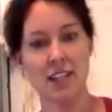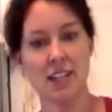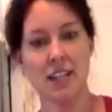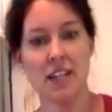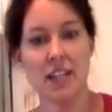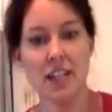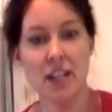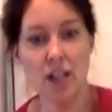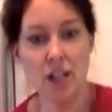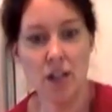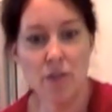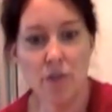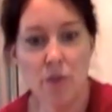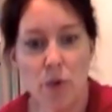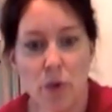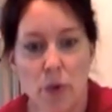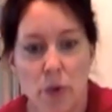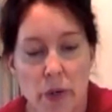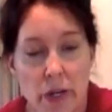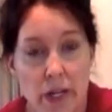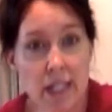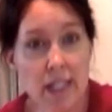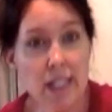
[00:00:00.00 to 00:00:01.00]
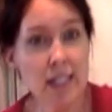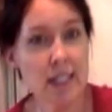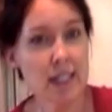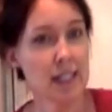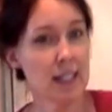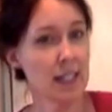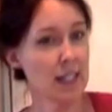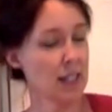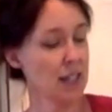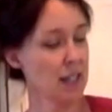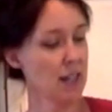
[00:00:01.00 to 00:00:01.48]
And of course,
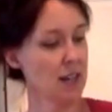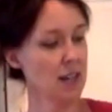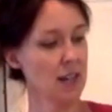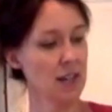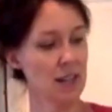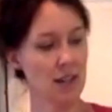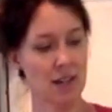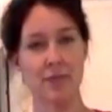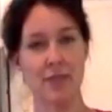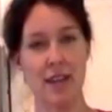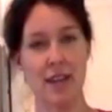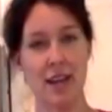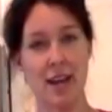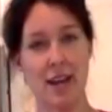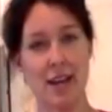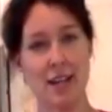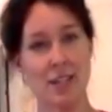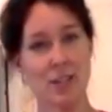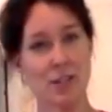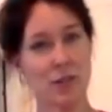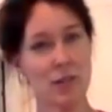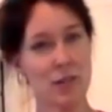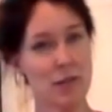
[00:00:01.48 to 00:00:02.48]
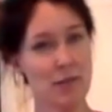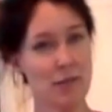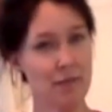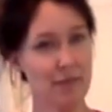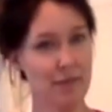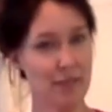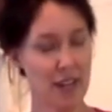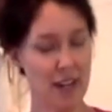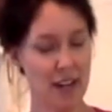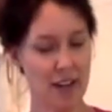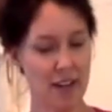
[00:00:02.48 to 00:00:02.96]
like ice cream,
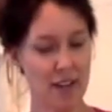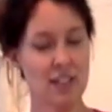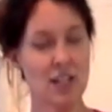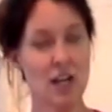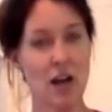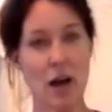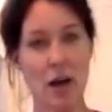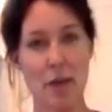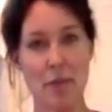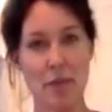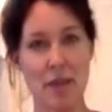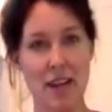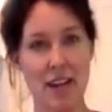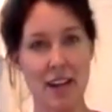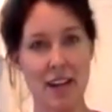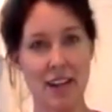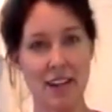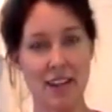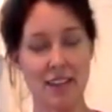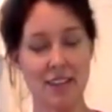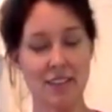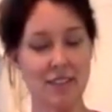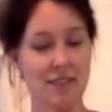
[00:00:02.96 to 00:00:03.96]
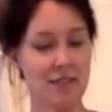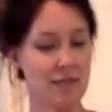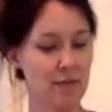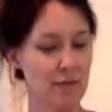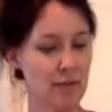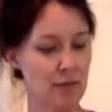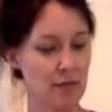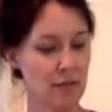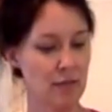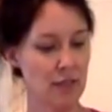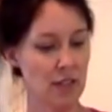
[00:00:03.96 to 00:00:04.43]
like topping
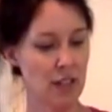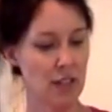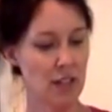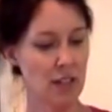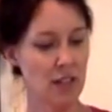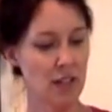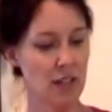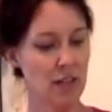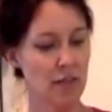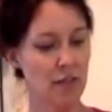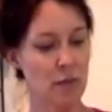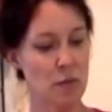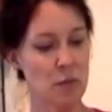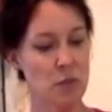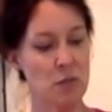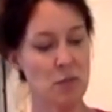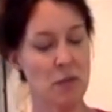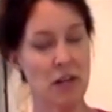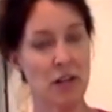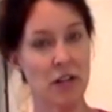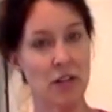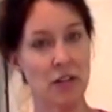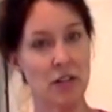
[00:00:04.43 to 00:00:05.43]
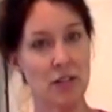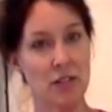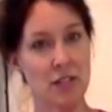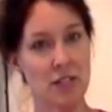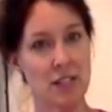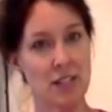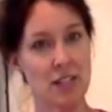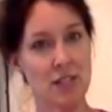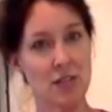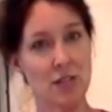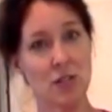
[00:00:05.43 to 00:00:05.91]
from Smucker's.
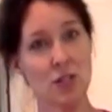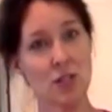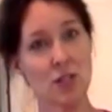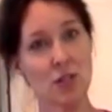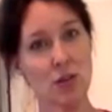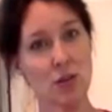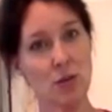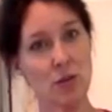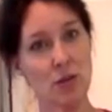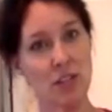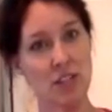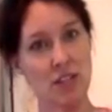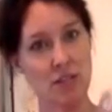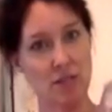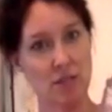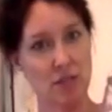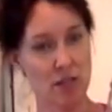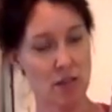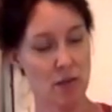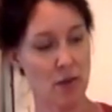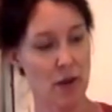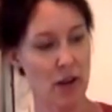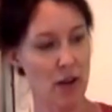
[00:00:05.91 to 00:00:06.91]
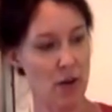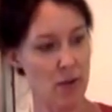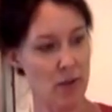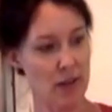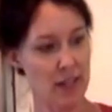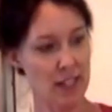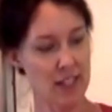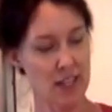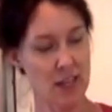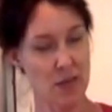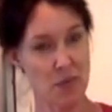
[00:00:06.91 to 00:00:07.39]
These are so cute, so I
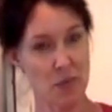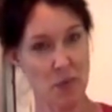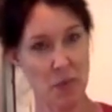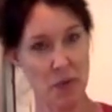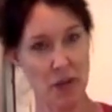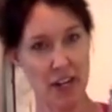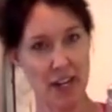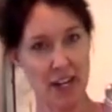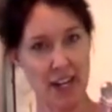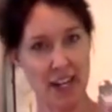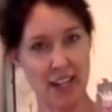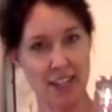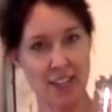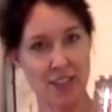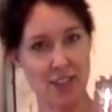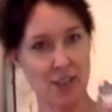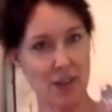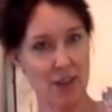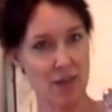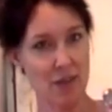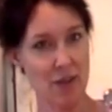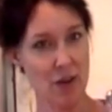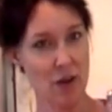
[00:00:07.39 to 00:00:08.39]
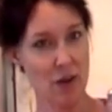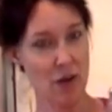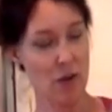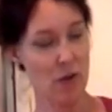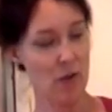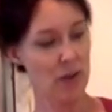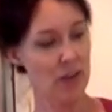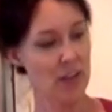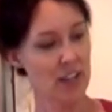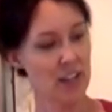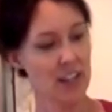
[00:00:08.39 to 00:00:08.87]
always keep them on hand. You never
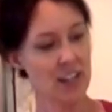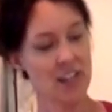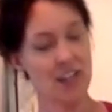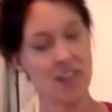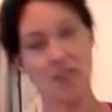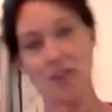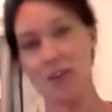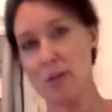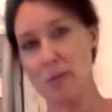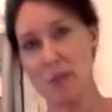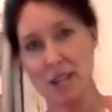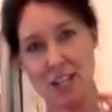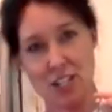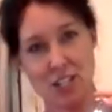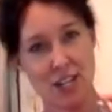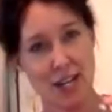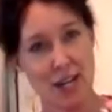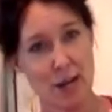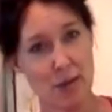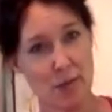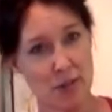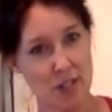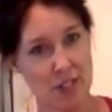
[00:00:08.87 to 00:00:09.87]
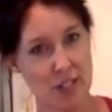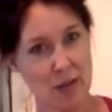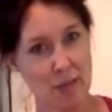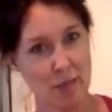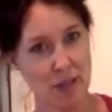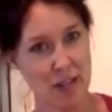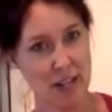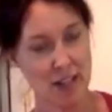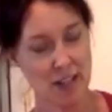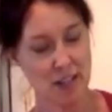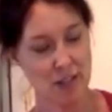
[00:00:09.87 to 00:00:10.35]
know if you're gonna make jam or
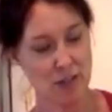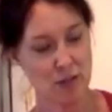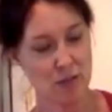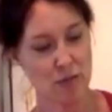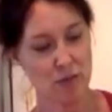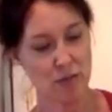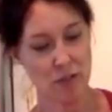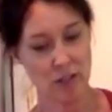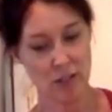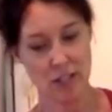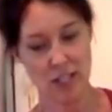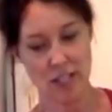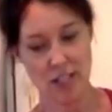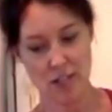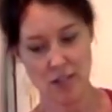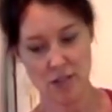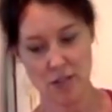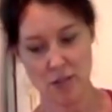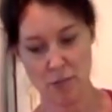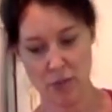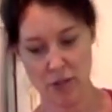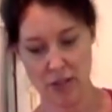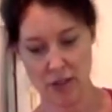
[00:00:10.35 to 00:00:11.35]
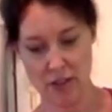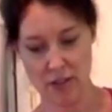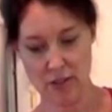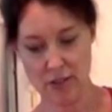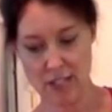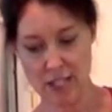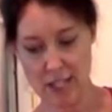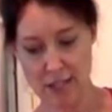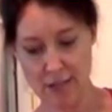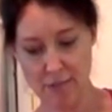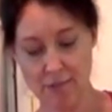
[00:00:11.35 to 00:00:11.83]
something. These are really cute to put those
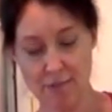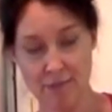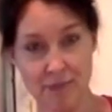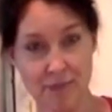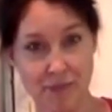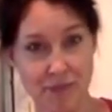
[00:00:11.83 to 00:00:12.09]
in.